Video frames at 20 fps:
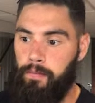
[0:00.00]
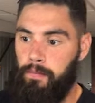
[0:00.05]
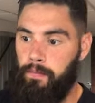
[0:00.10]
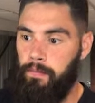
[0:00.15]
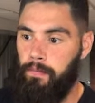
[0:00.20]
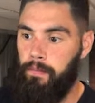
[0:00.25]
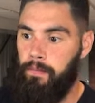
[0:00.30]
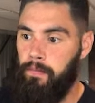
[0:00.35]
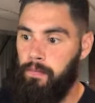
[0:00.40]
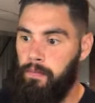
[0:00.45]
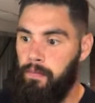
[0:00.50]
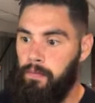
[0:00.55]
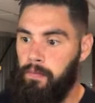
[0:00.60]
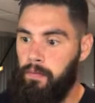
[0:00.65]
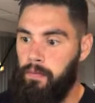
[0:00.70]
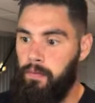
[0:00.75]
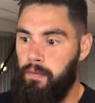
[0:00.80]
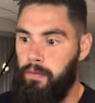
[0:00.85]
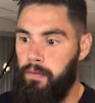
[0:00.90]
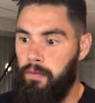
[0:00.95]

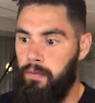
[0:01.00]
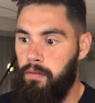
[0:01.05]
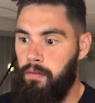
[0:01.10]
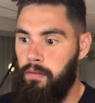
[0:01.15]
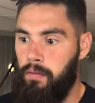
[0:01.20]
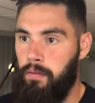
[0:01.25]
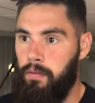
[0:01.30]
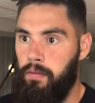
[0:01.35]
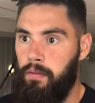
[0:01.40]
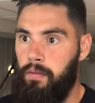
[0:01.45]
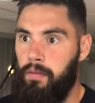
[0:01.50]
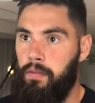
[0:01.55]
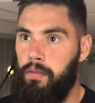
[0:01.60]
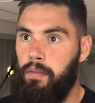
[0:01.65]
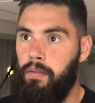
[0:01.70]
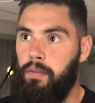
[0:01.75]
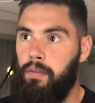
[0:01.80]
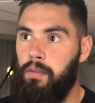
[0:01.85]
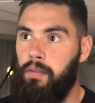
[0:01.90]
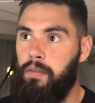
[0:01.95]

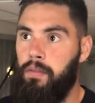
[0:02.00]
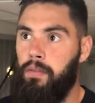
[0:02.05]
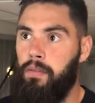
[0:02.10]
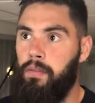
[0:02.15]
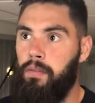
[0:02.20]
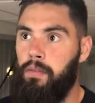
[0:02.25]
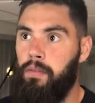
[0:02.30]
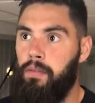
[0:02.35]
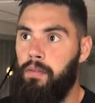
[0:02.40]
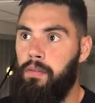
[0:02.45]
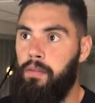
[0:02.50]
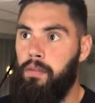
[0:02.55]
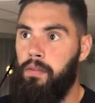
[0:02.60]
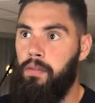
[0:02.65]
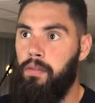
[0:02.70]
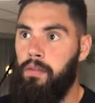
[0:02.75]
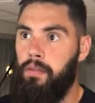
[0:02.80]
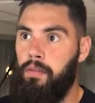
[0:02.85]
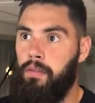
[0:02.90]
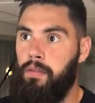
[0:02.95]

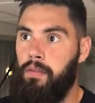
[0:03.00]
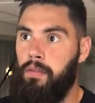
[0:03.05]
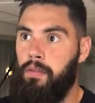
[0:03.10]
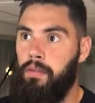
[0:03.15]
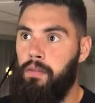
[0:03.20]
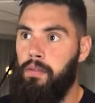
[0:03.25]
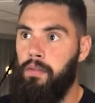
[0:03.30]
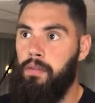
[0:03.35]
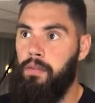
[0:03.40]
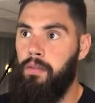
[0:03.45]
No one is speaking in this clip.